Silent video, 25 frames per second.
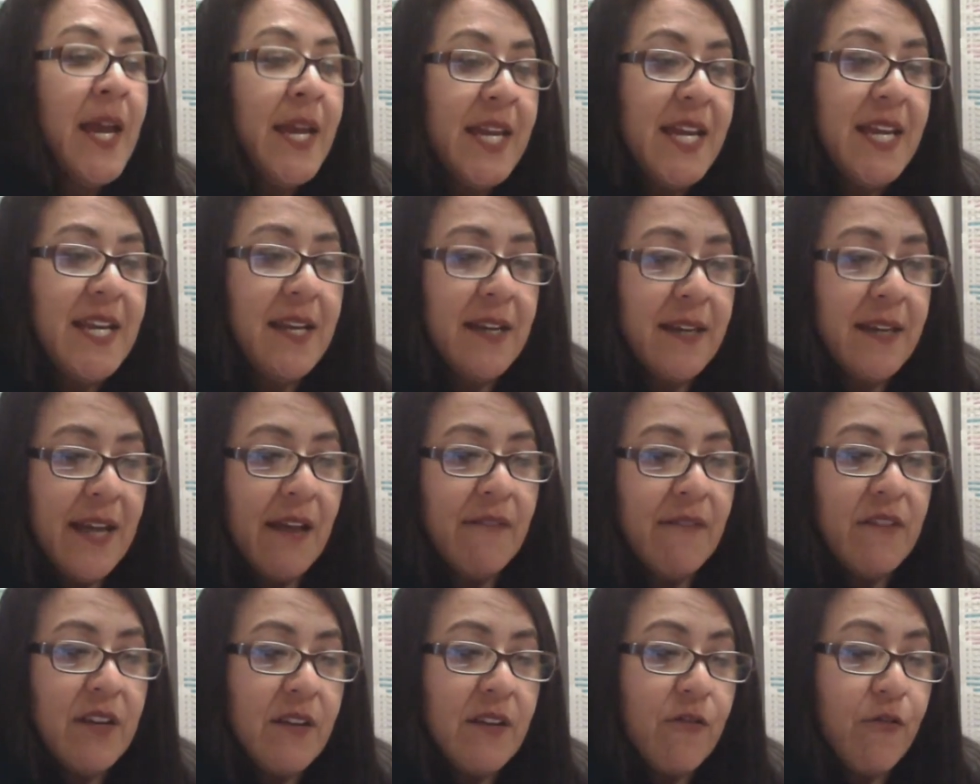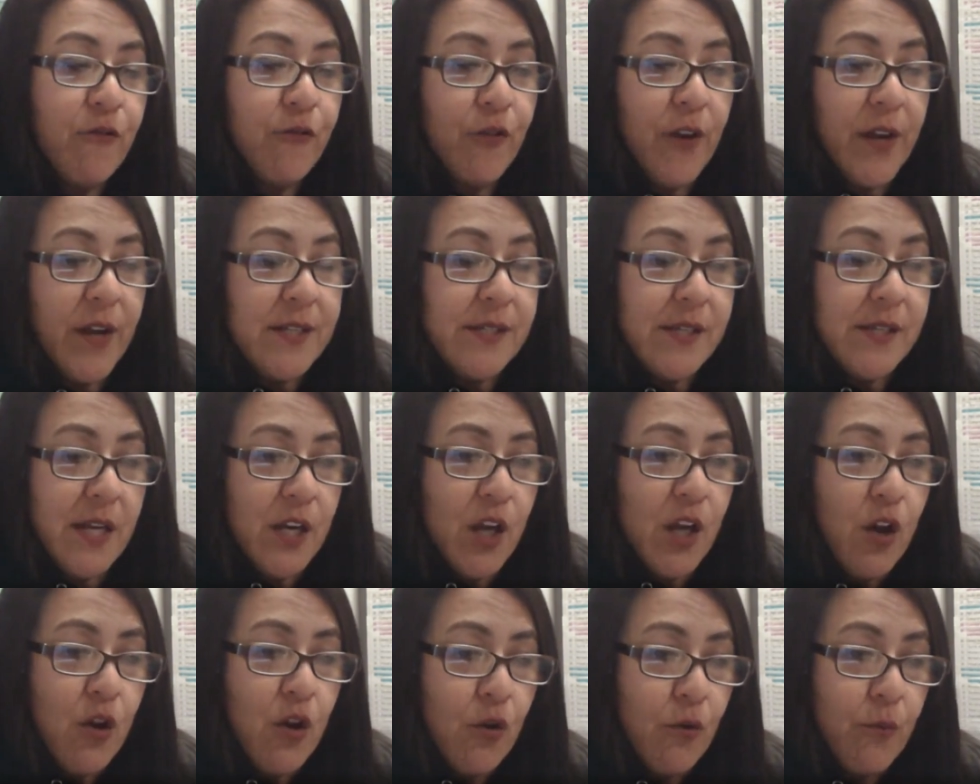He didn't have any friends
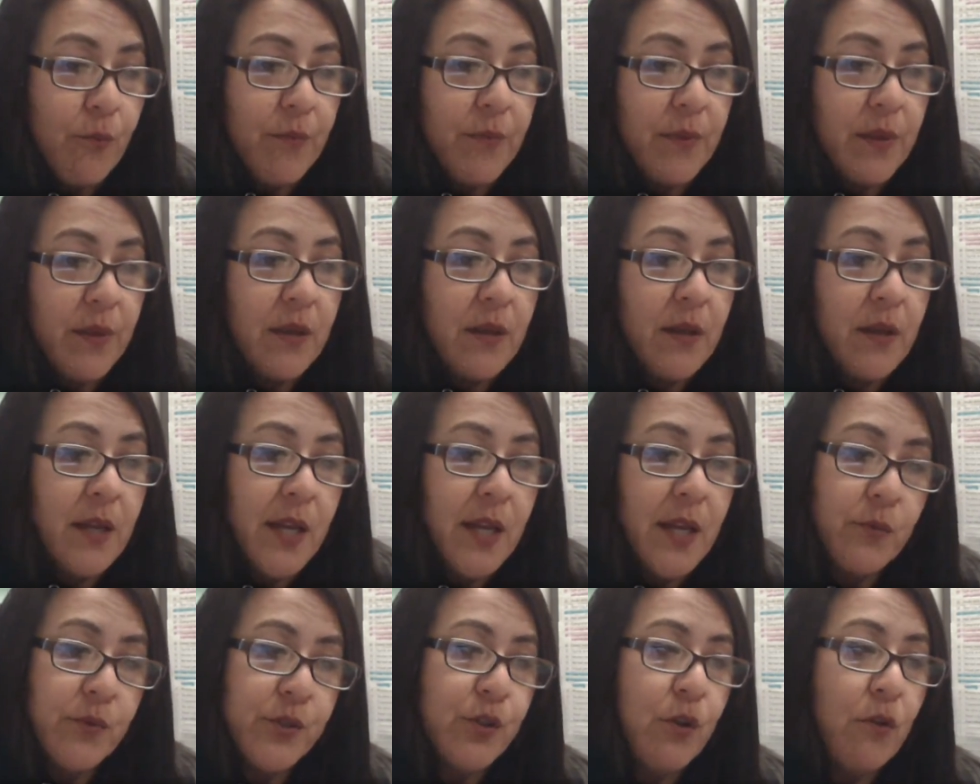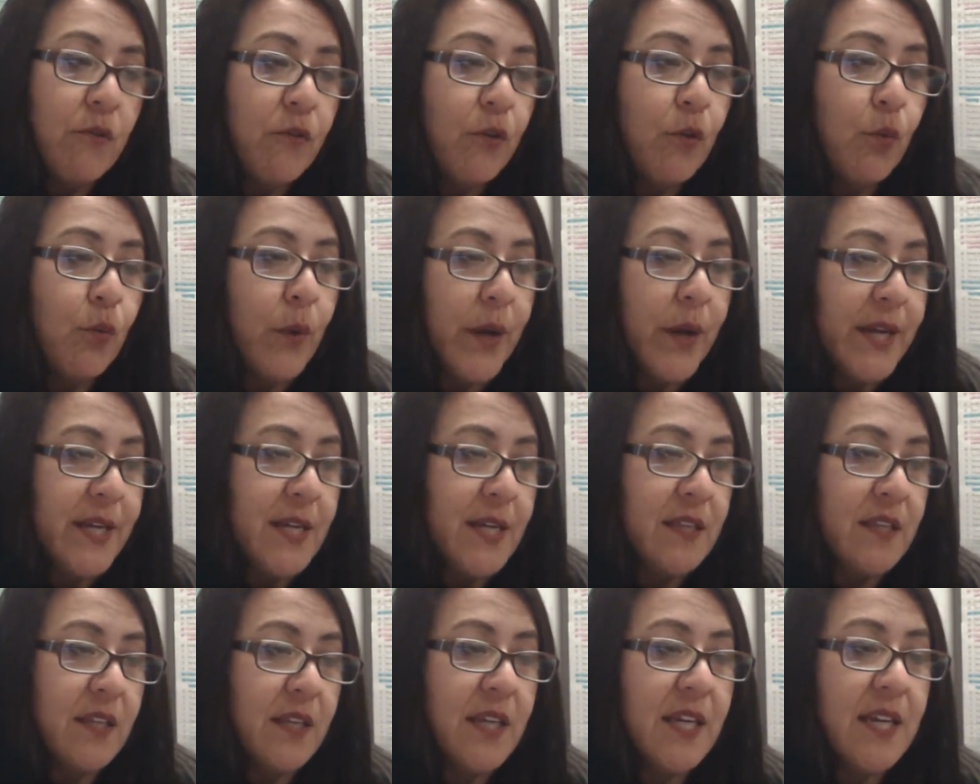at home. He was
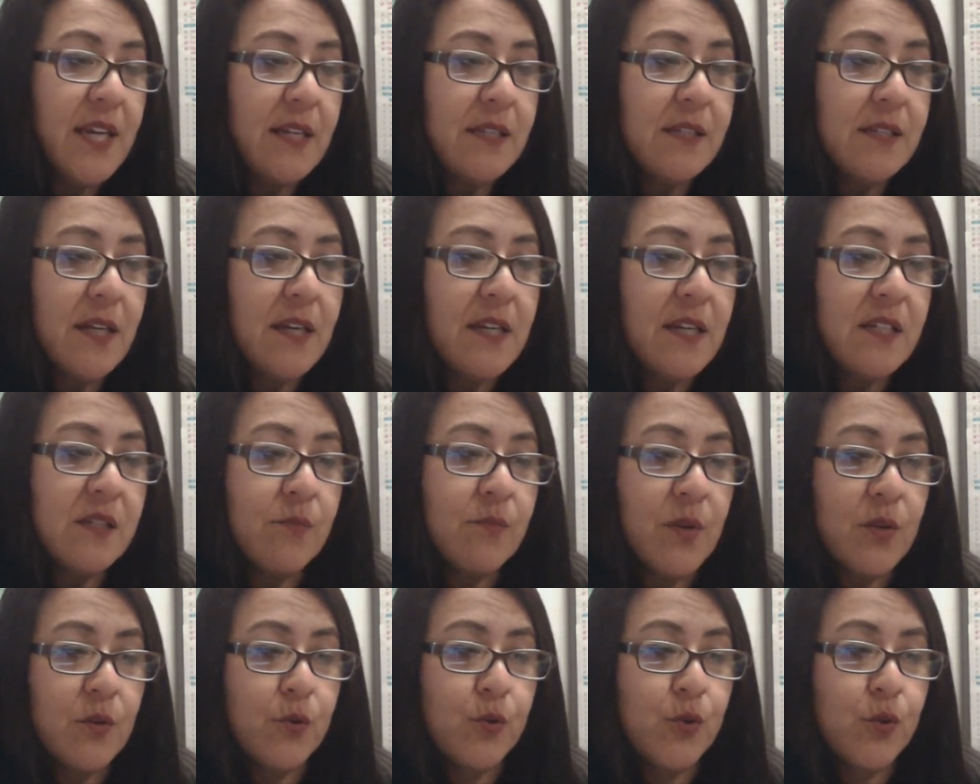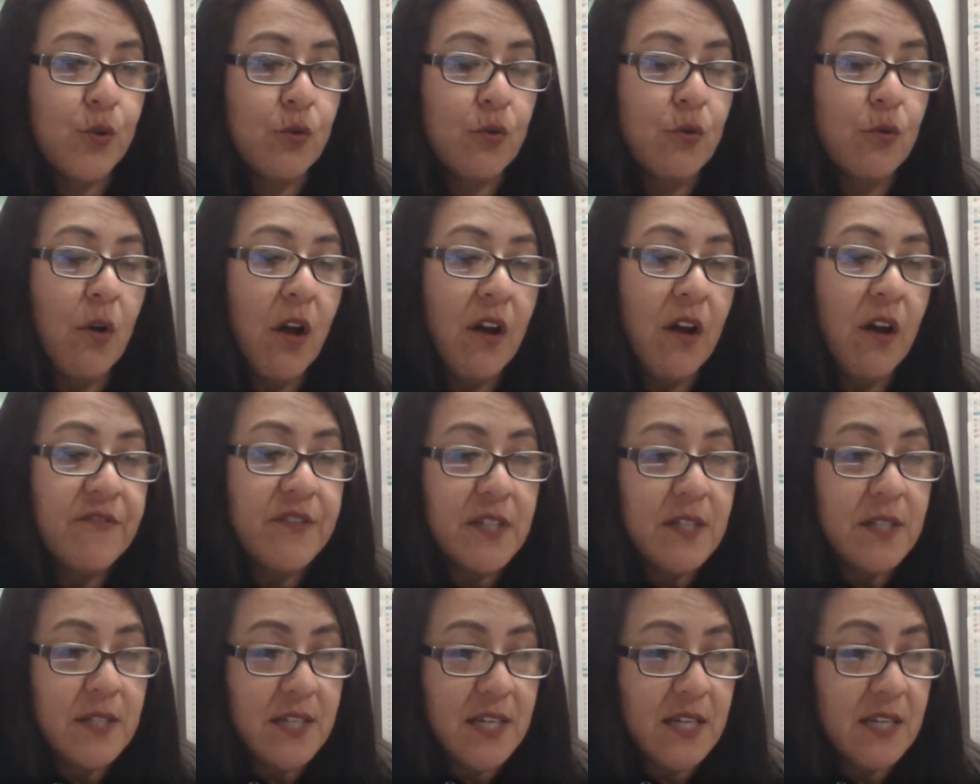overweight, and the kids at his middle school
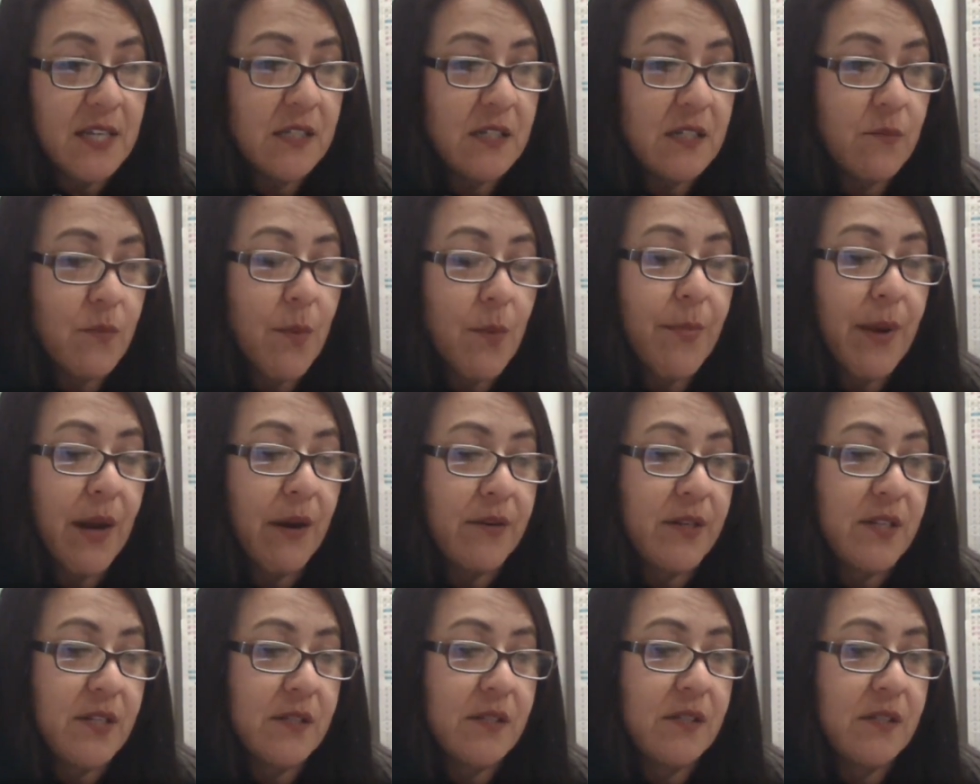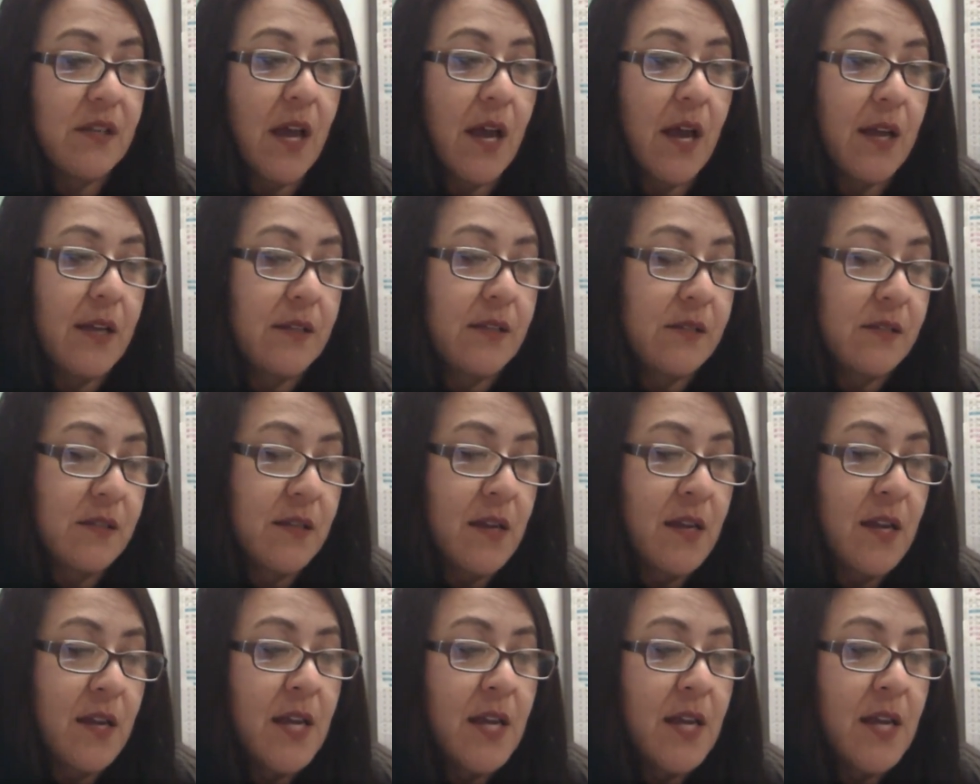often teased him about his size.